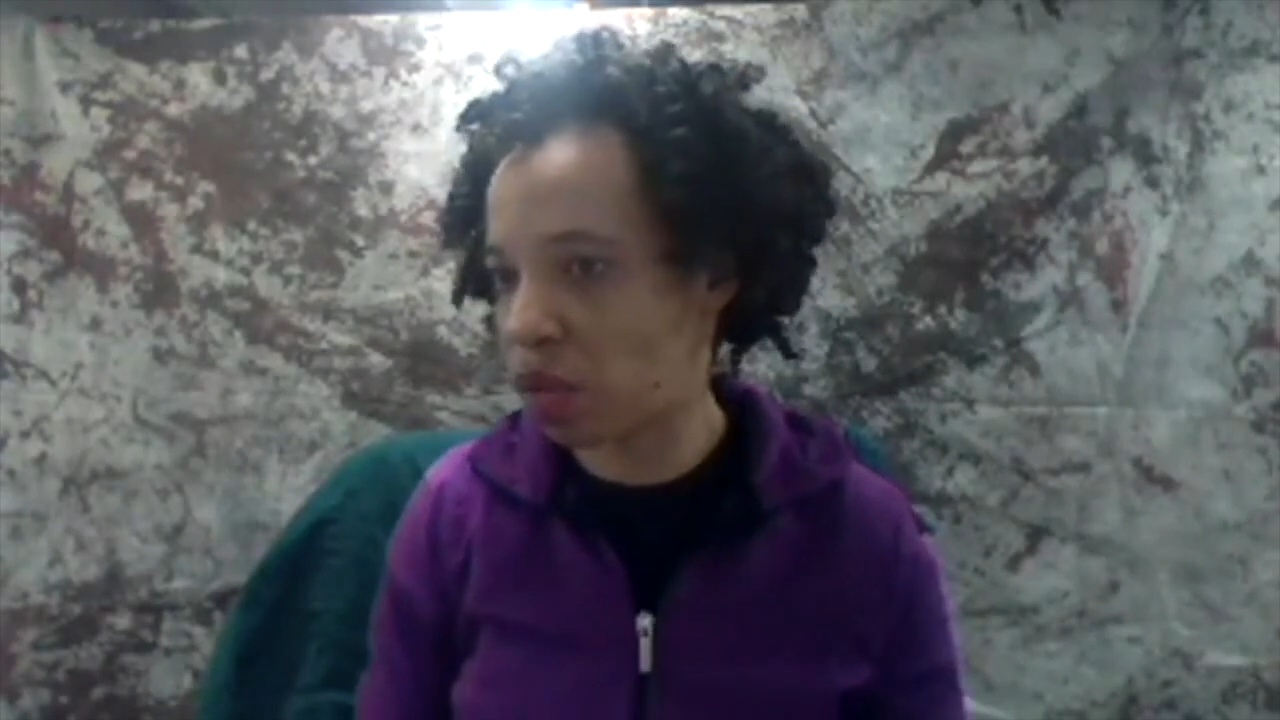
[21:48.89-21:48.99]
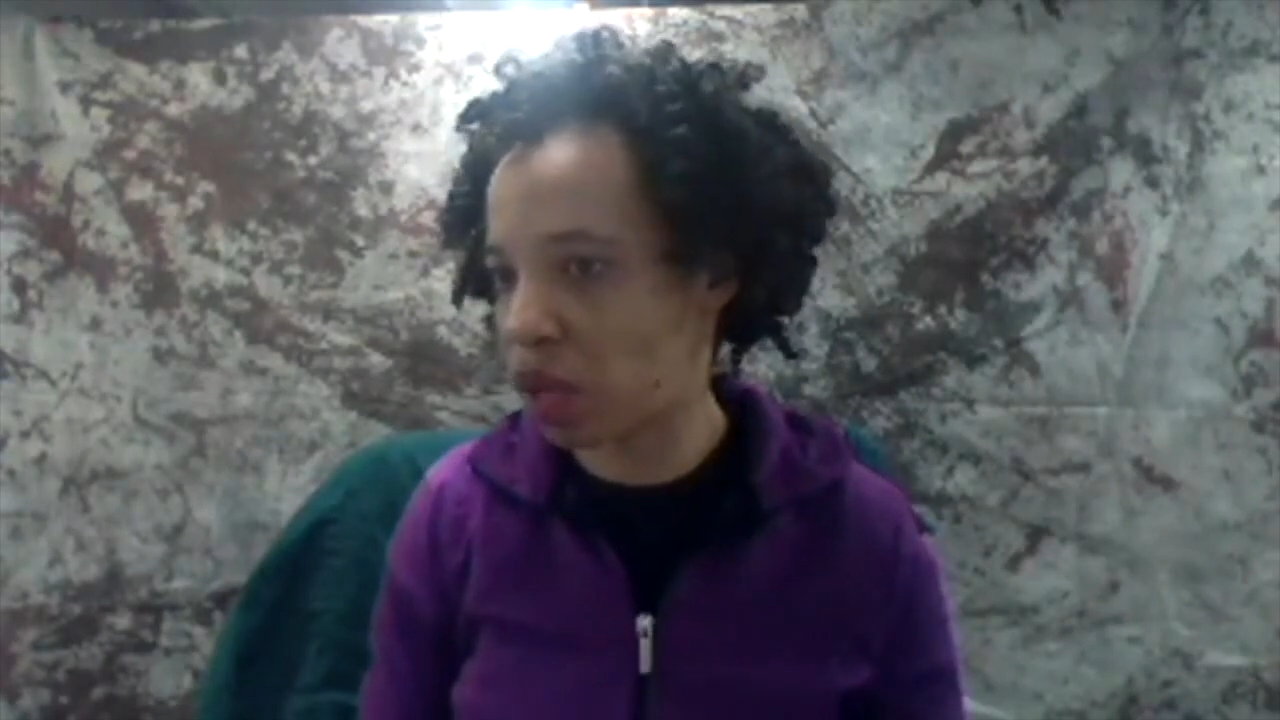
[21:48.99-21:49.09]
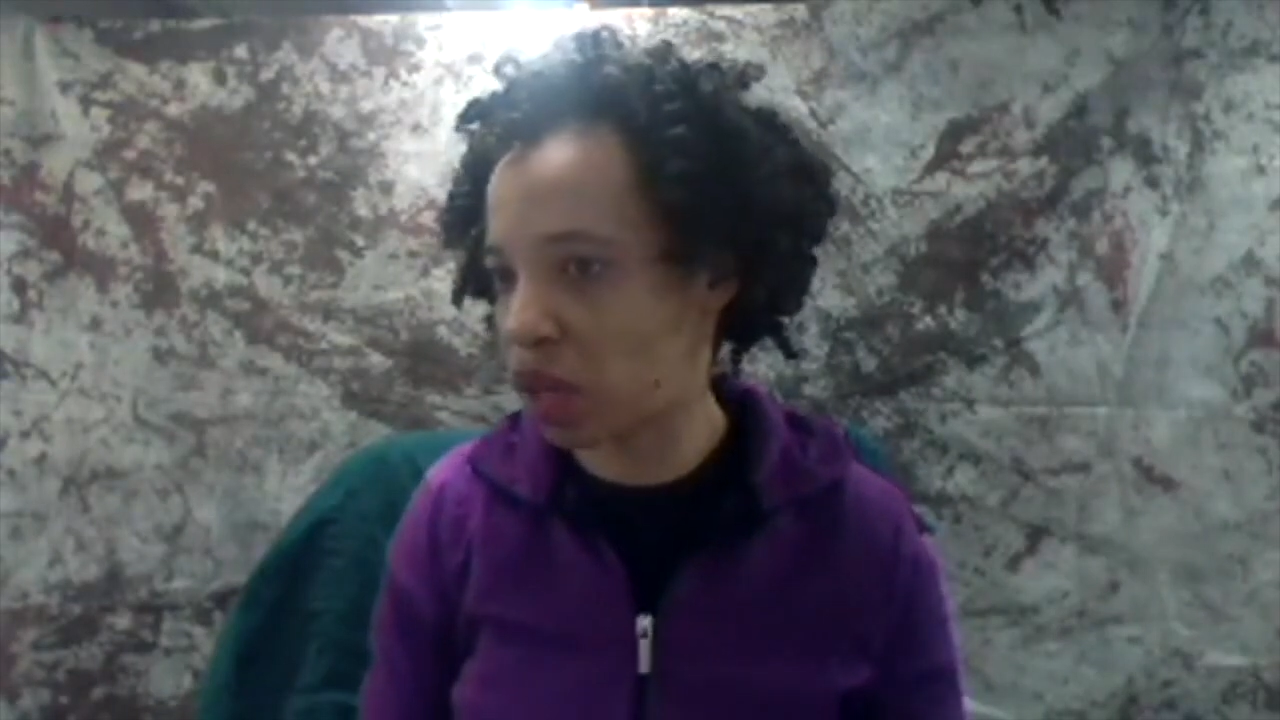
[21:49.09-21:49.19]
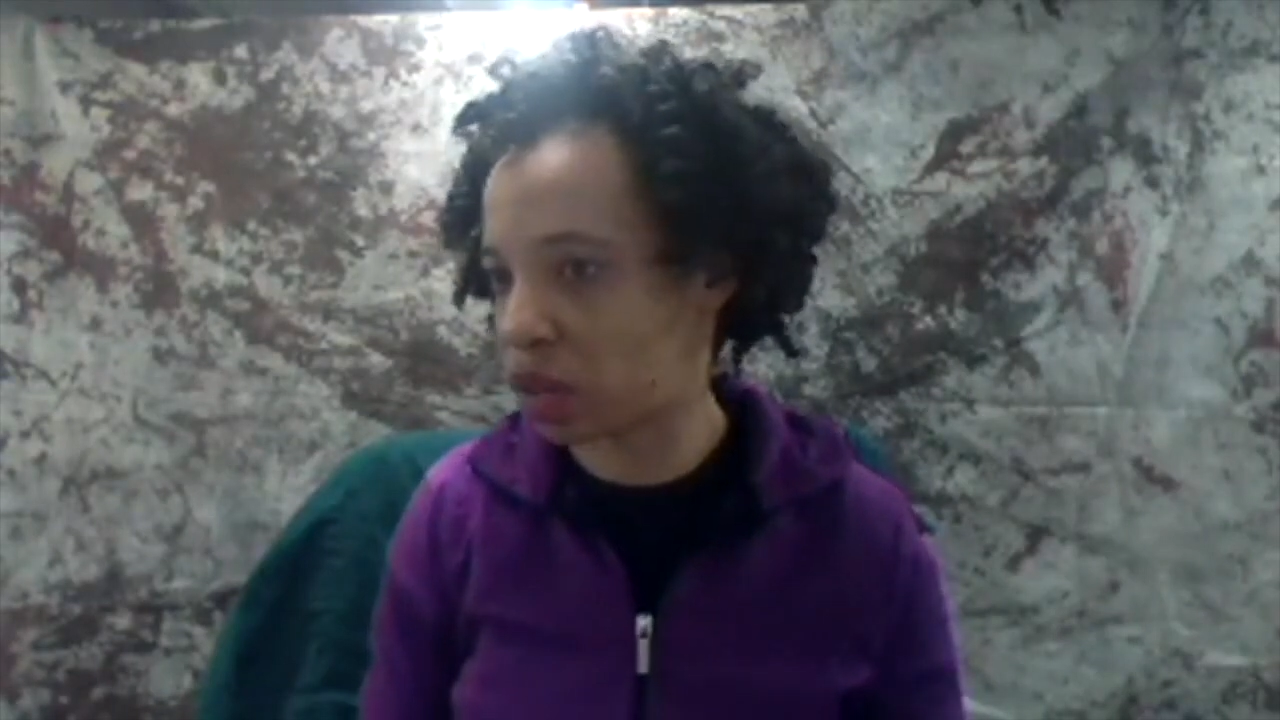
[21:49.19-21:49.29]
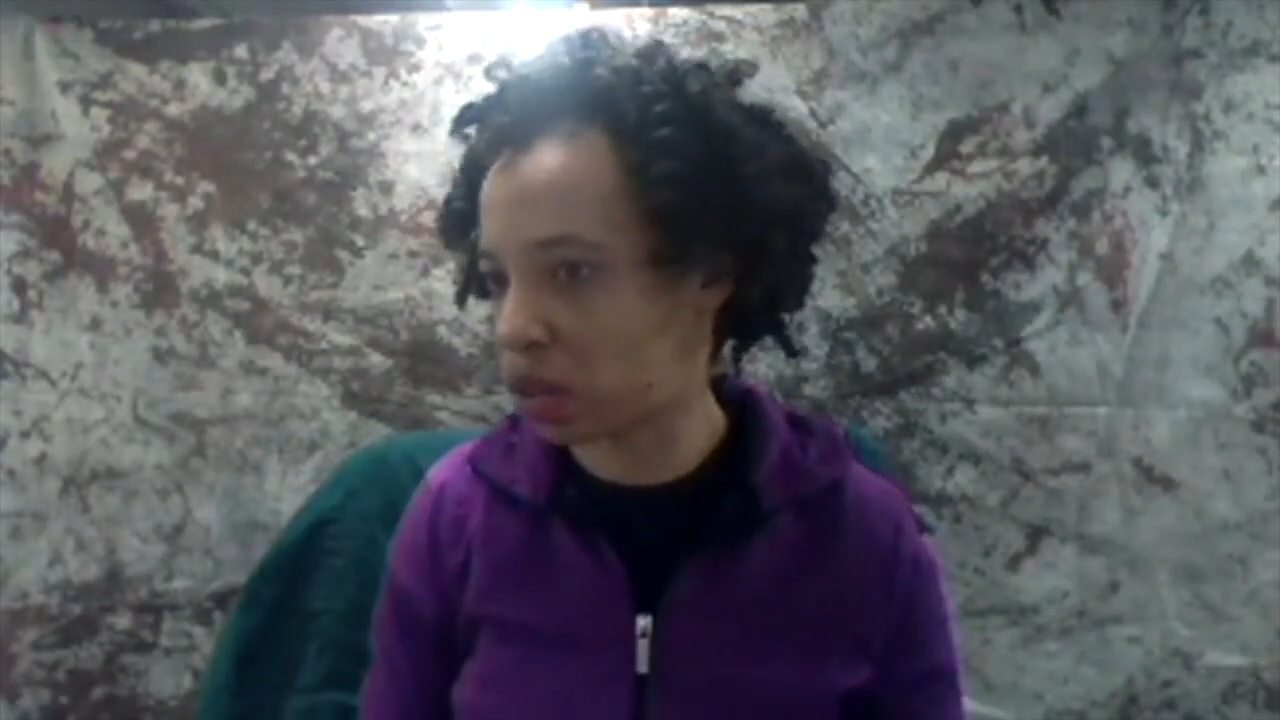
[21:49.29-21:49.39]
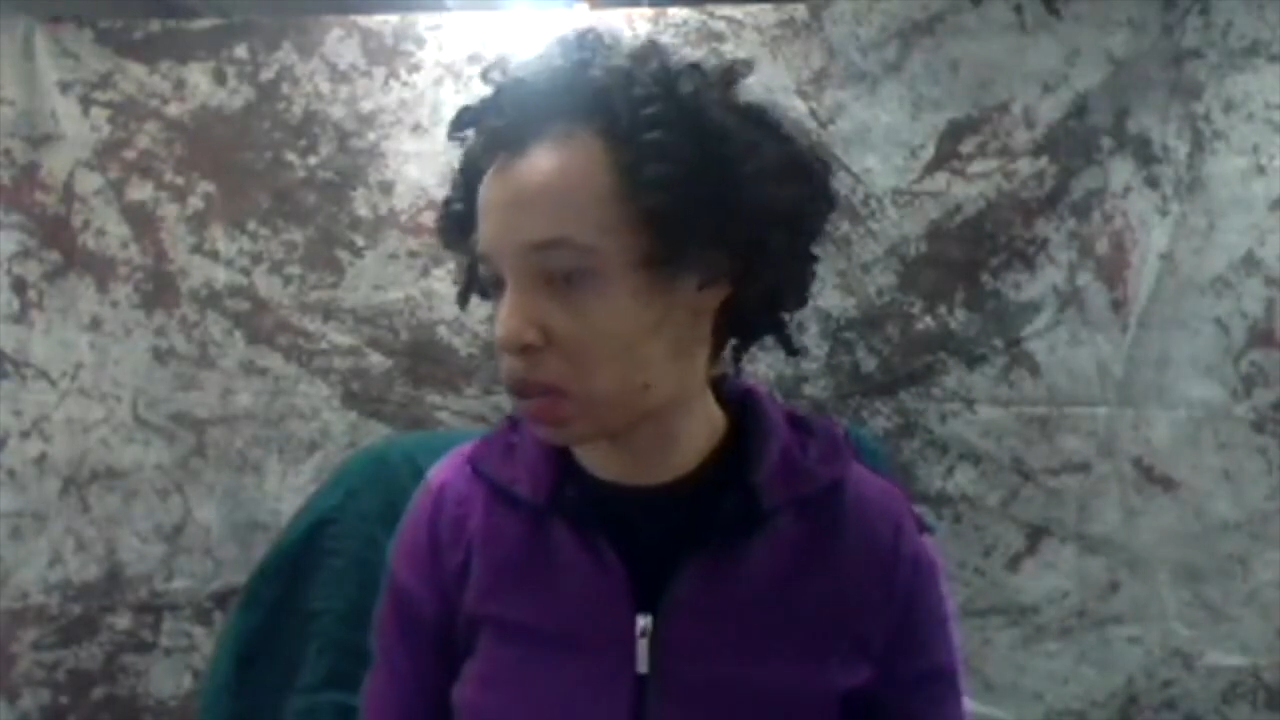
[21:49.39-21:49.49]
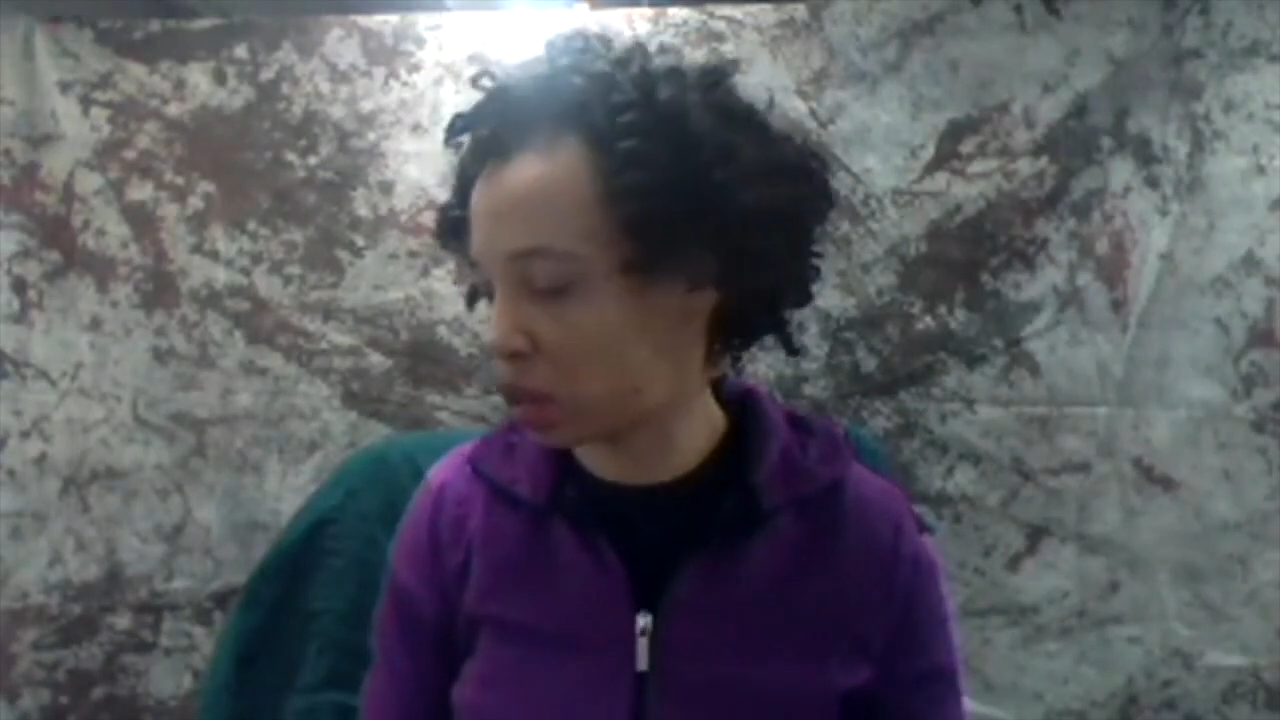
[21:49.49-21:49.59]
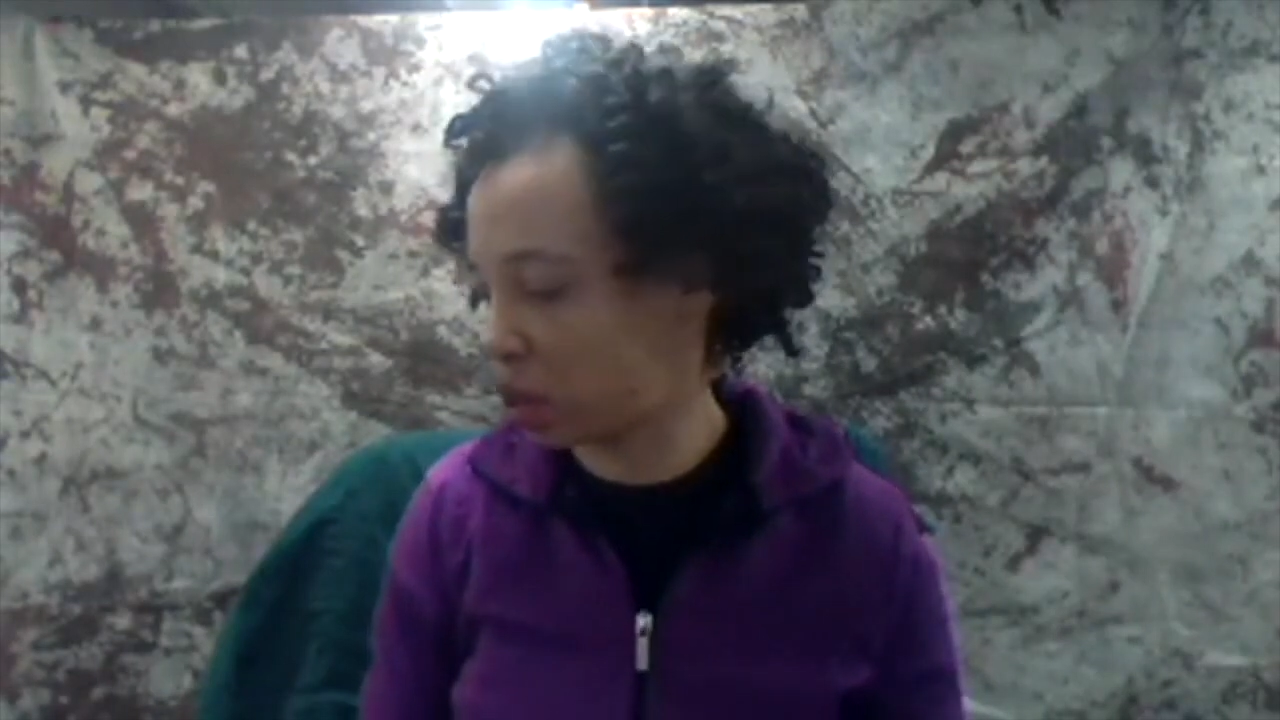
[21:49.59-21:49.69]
else?